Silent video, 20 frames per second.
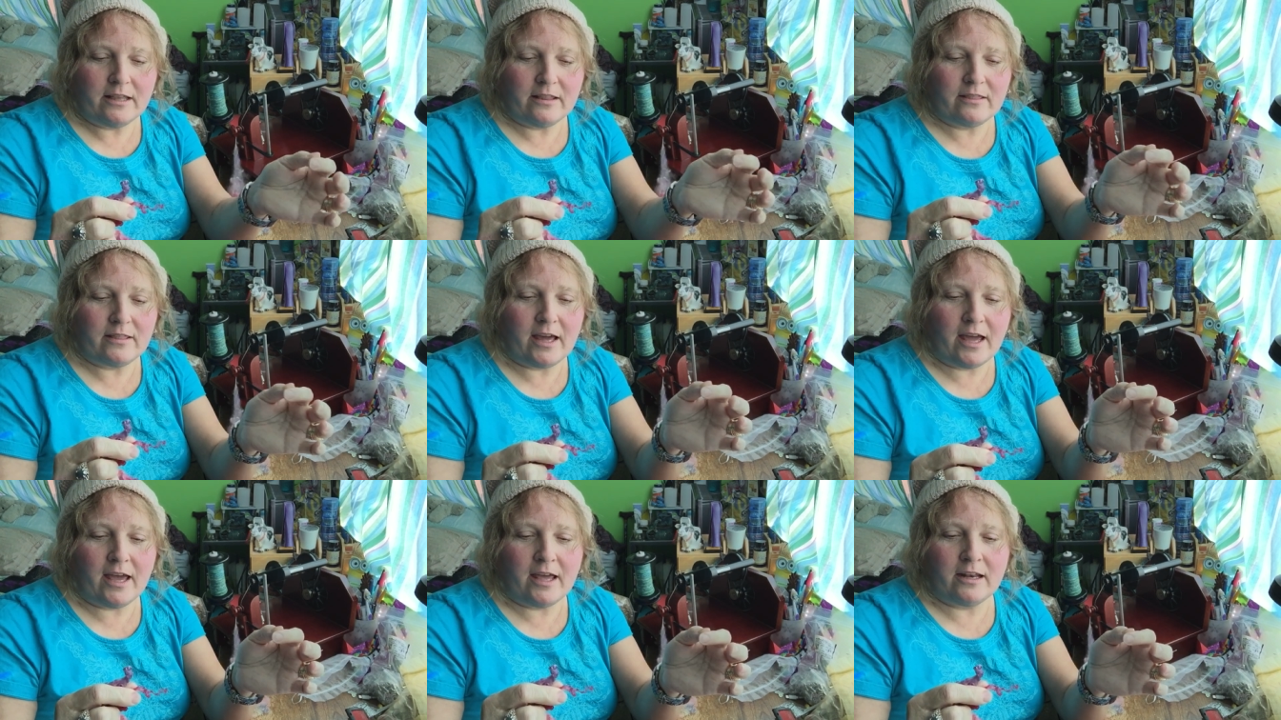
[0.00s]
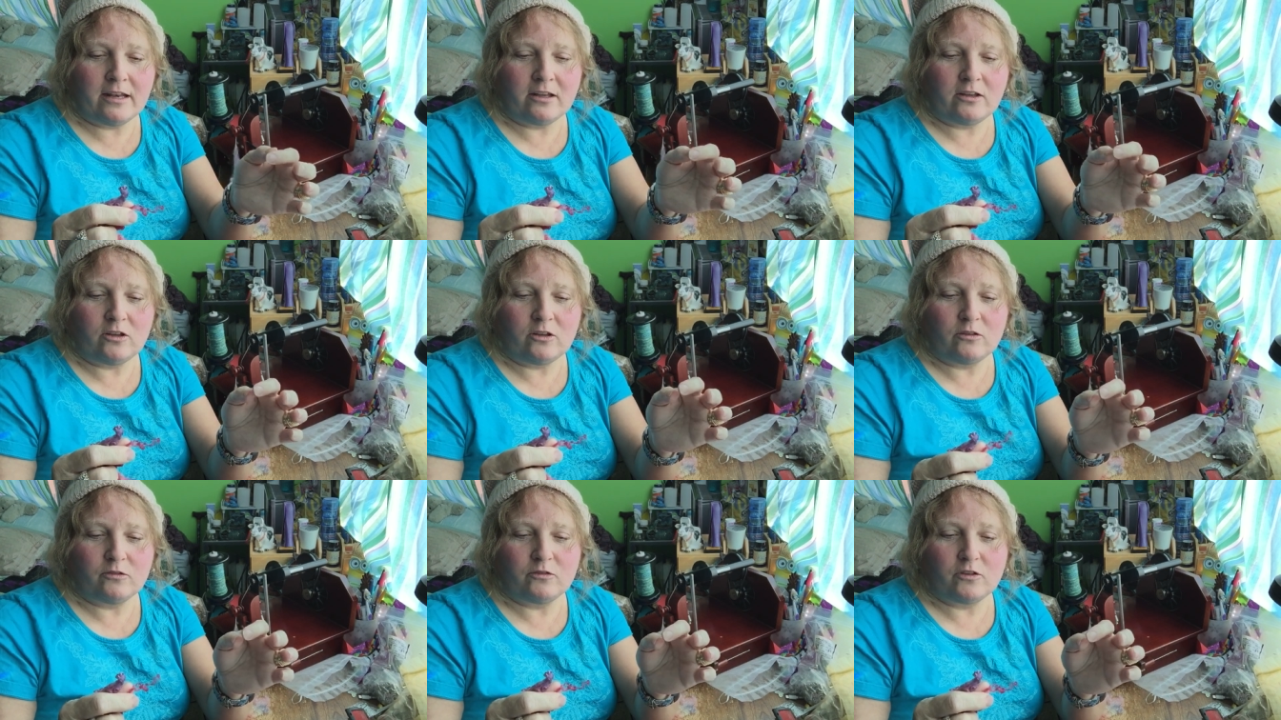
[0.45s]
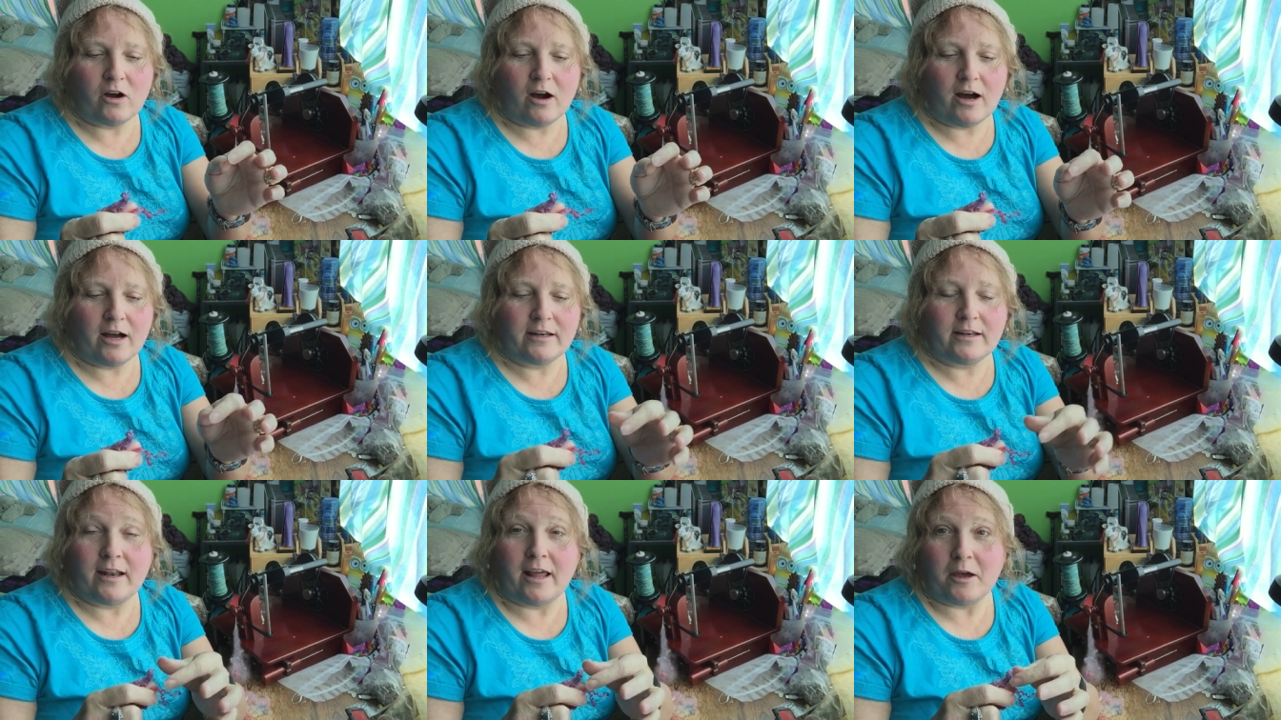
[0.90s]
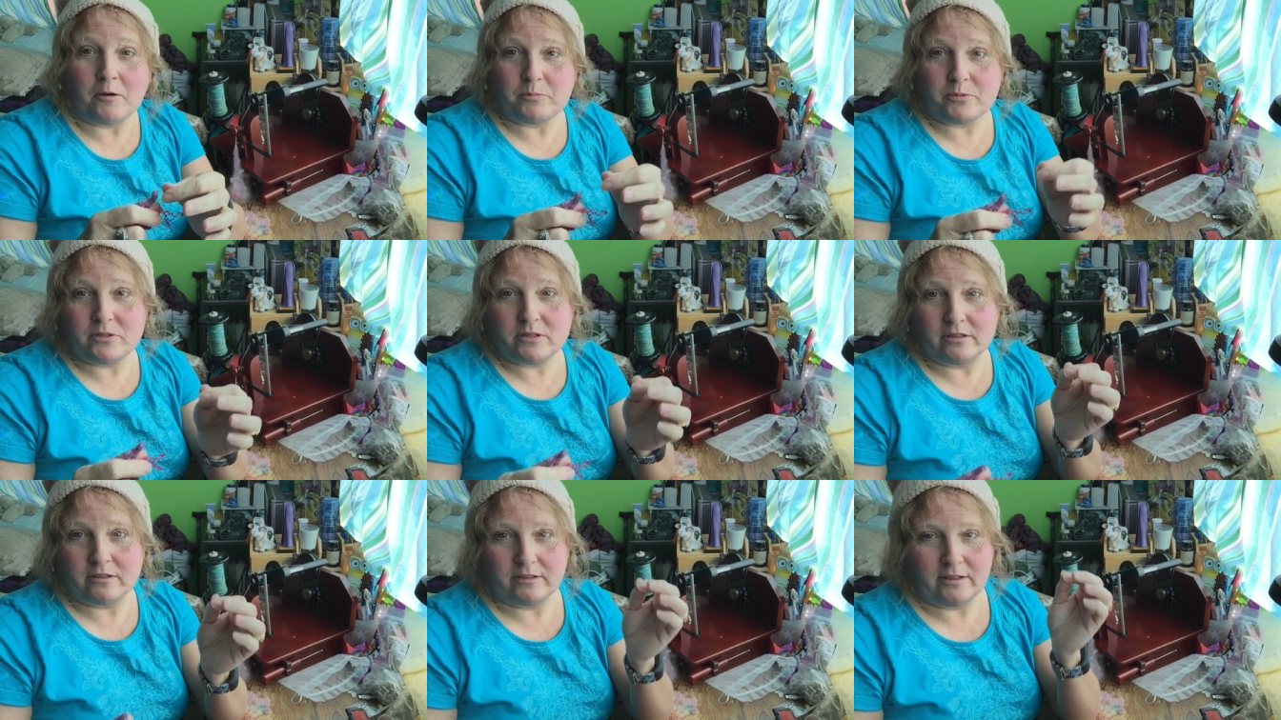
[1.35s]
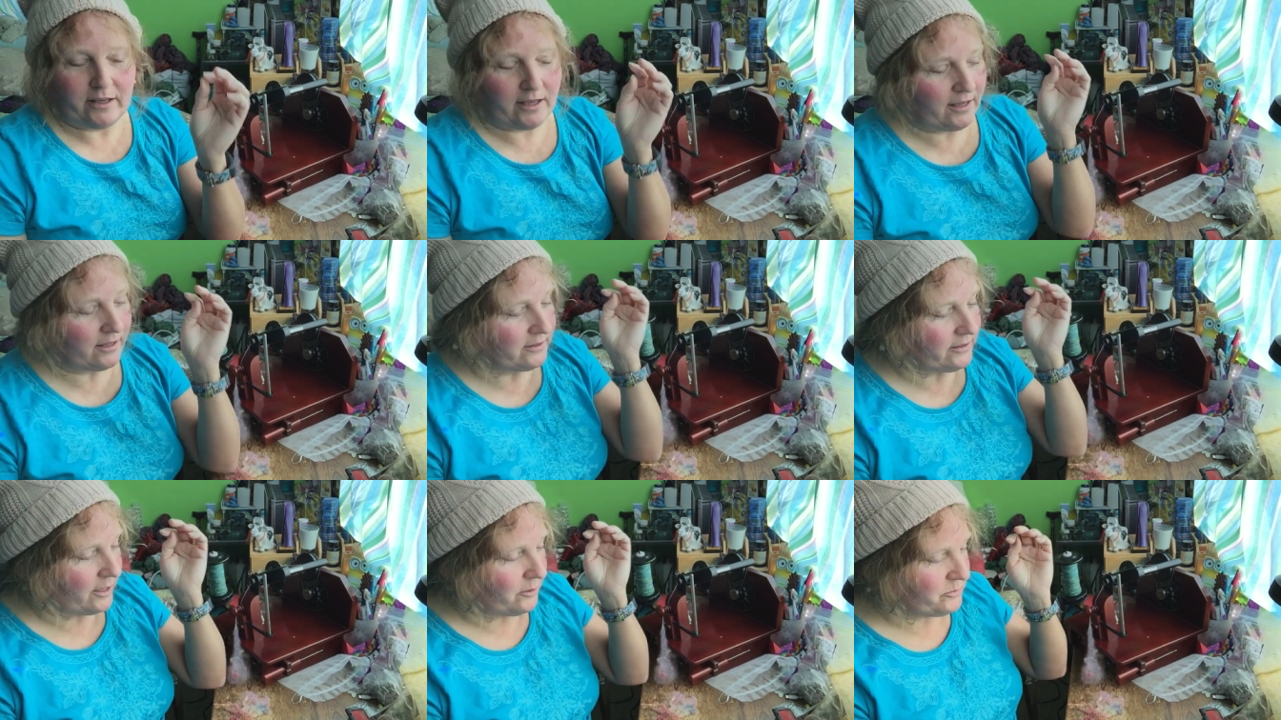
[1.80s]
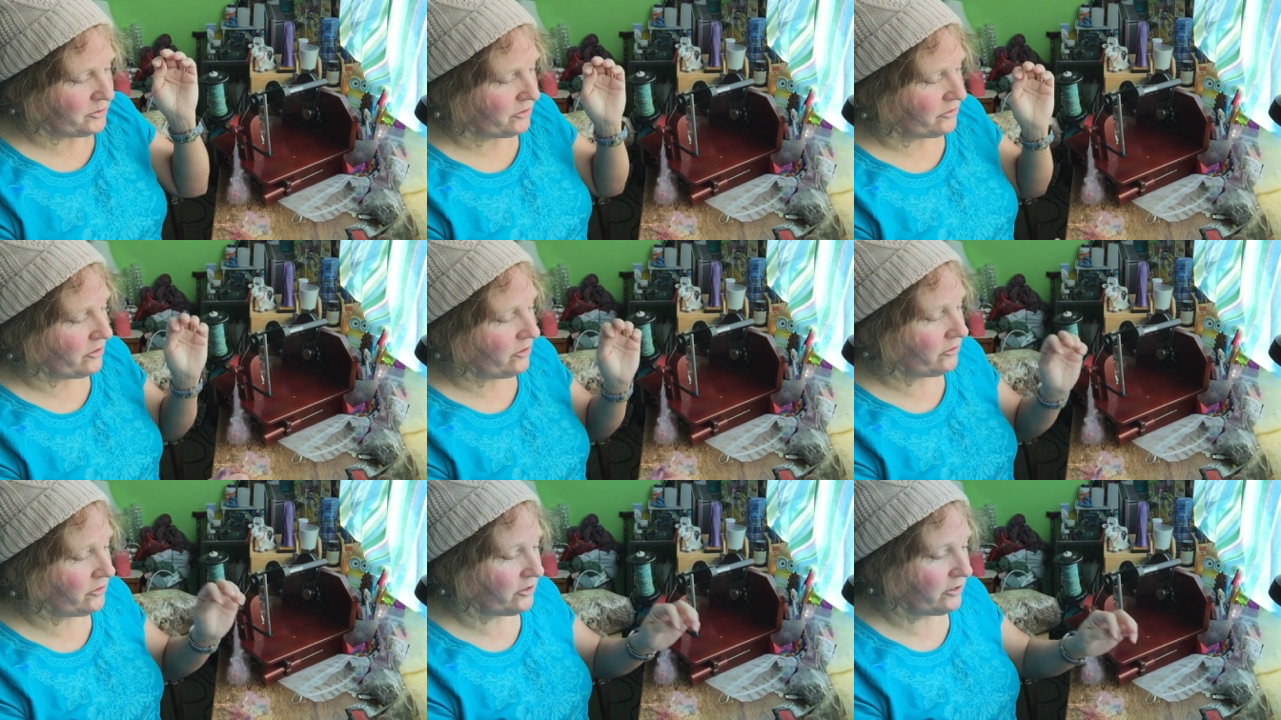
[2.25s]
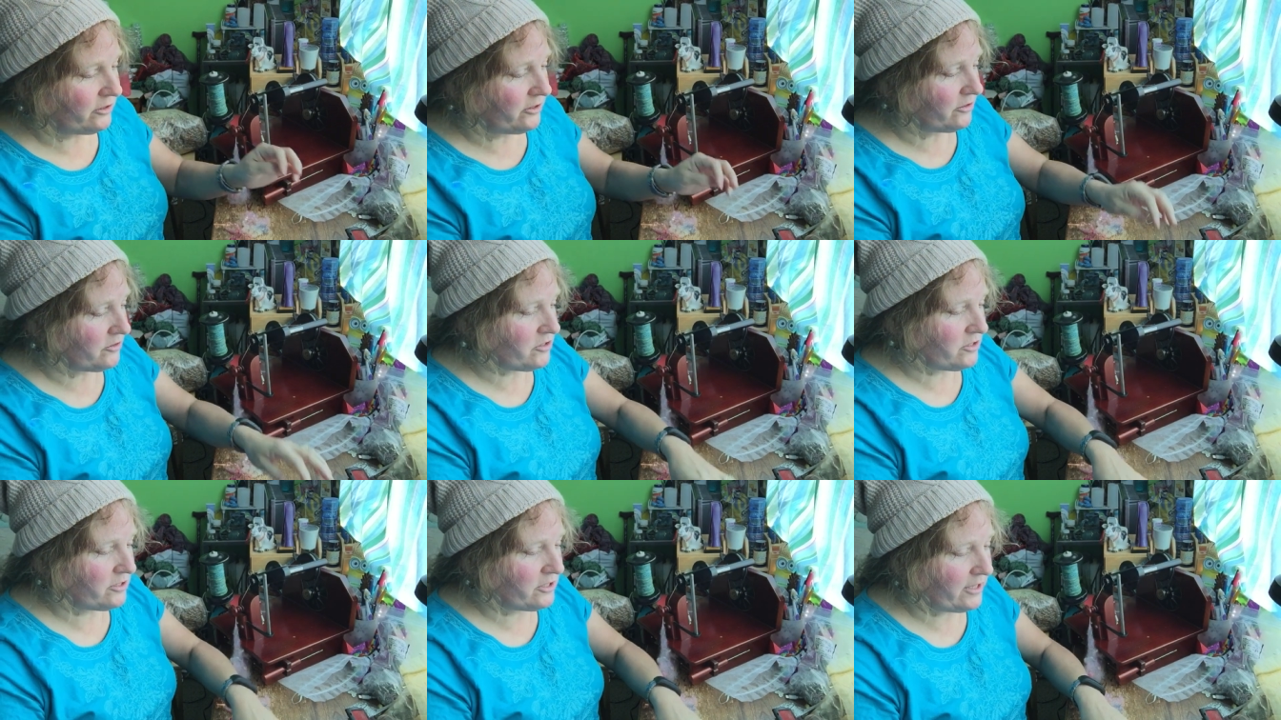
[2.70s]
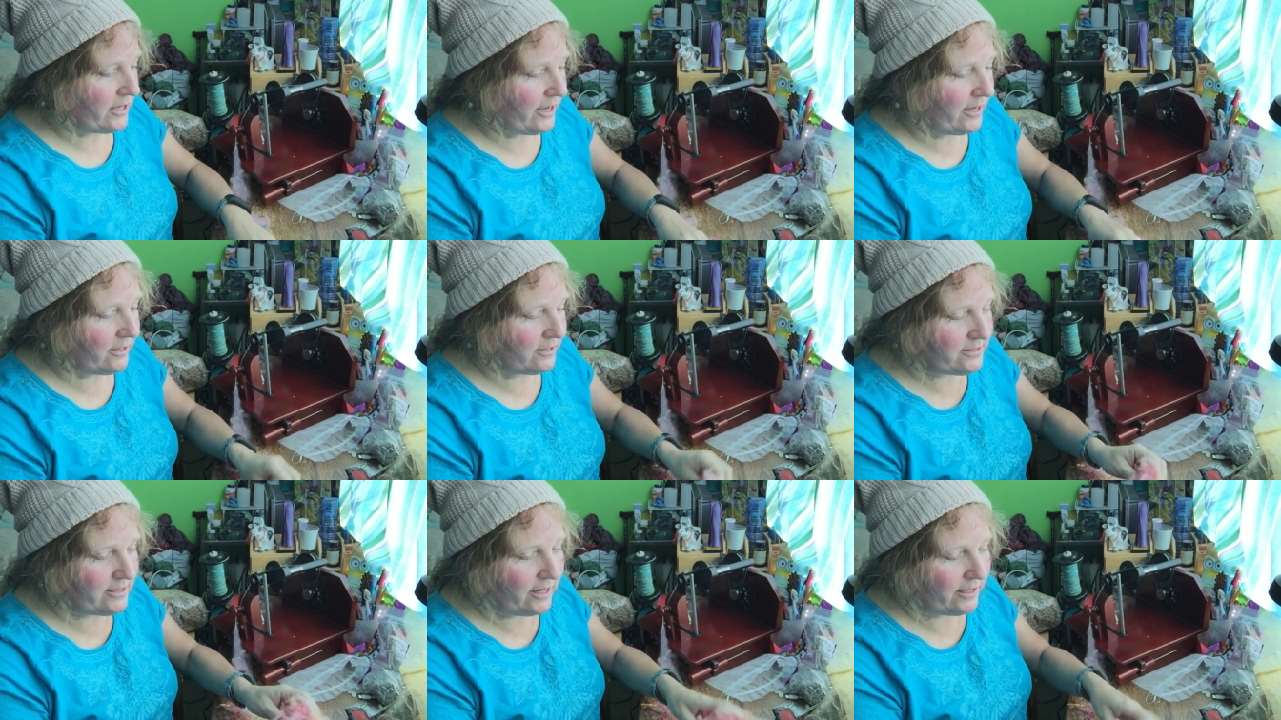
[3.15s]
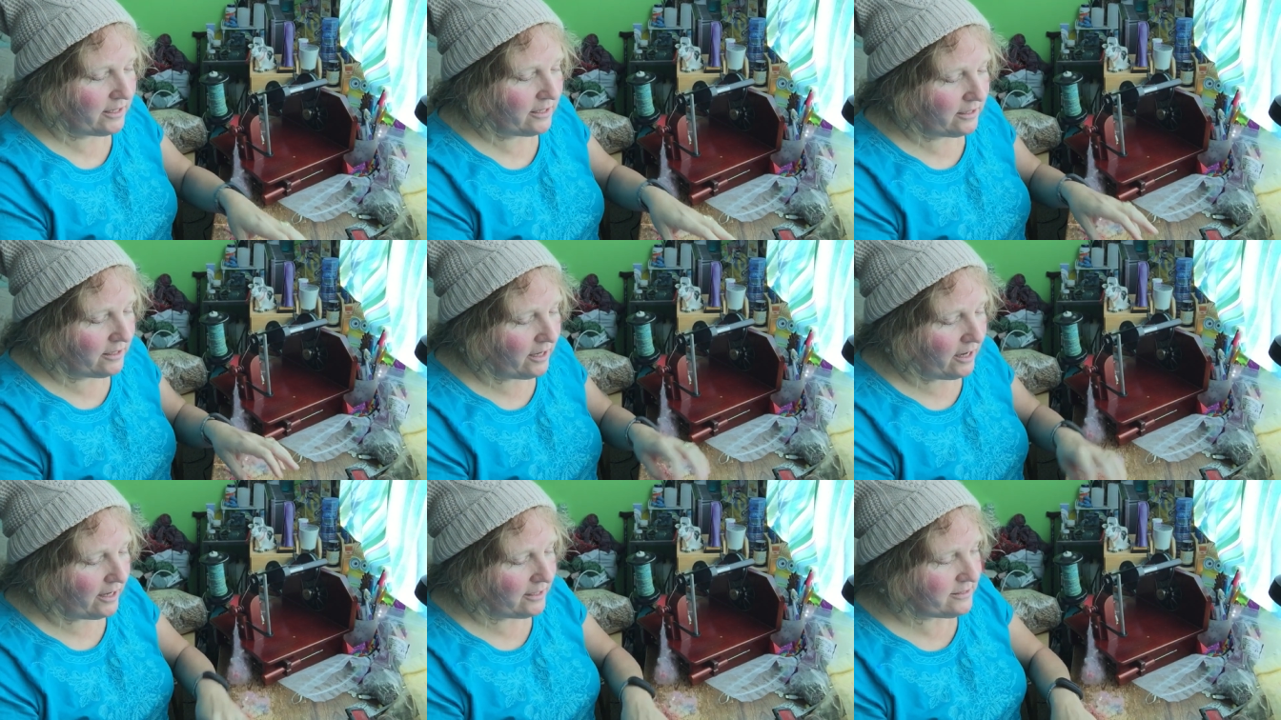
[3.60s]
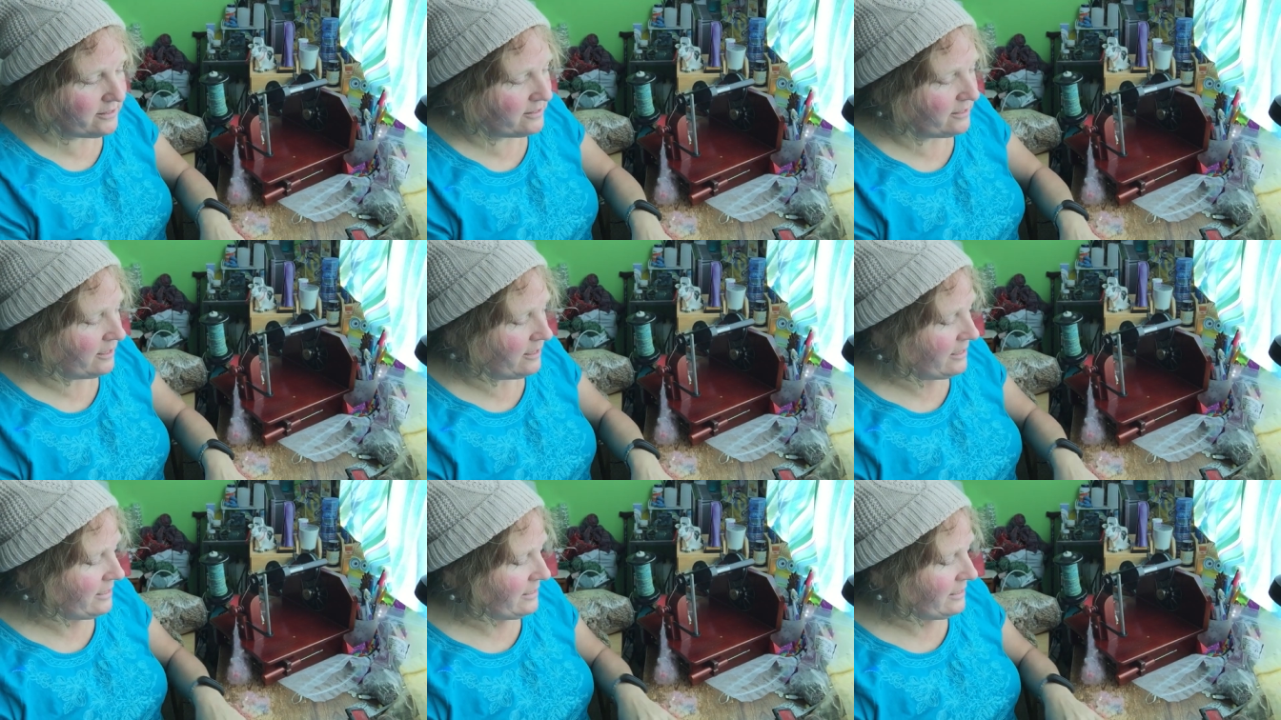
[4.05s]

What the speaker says: then you've got nips, and nips are no good. They're just like second cuts.